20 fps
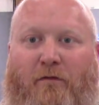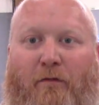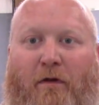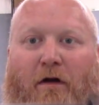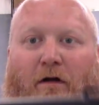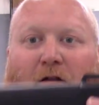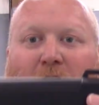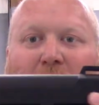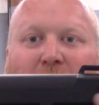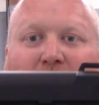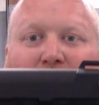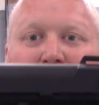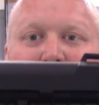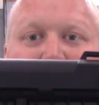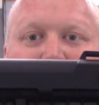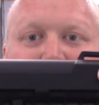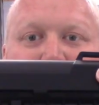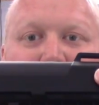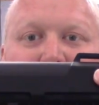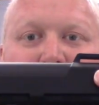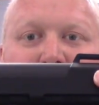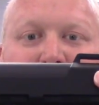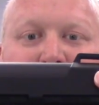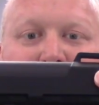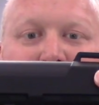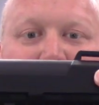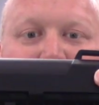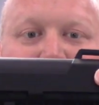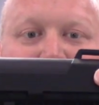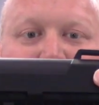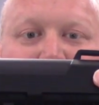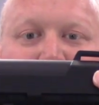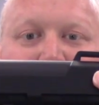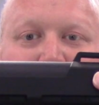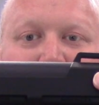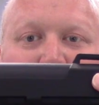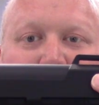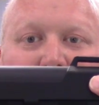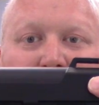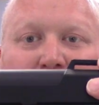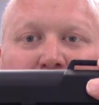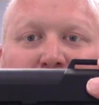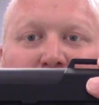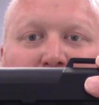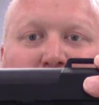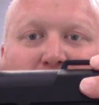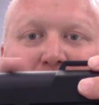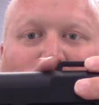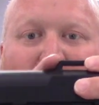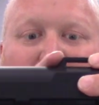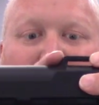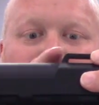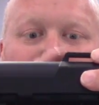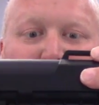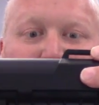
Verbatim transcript: about like this. It's just straight